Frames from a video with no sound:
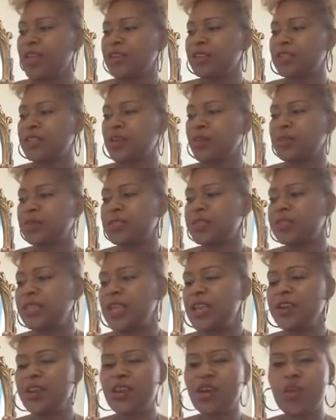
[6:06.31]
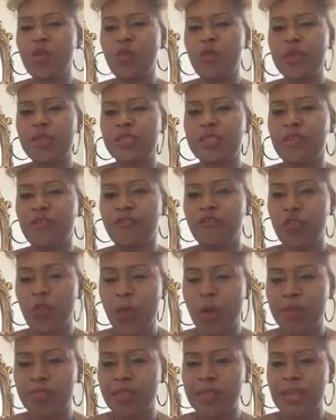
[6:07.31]
so cedar was the
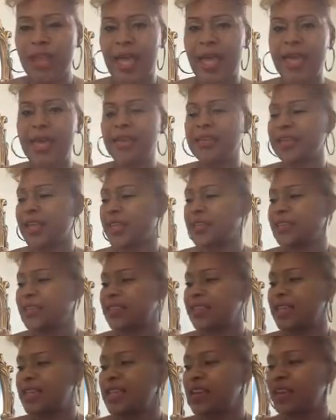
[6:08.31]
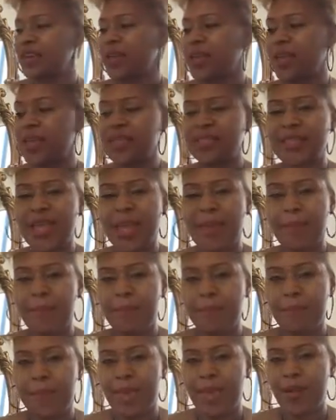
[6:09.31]
fourth night, and cedar is a
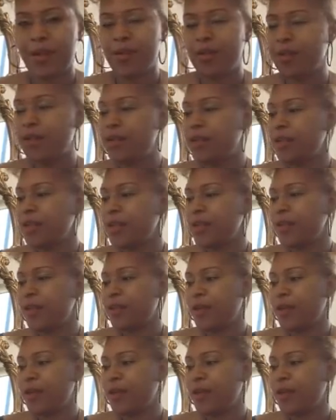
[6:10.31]
male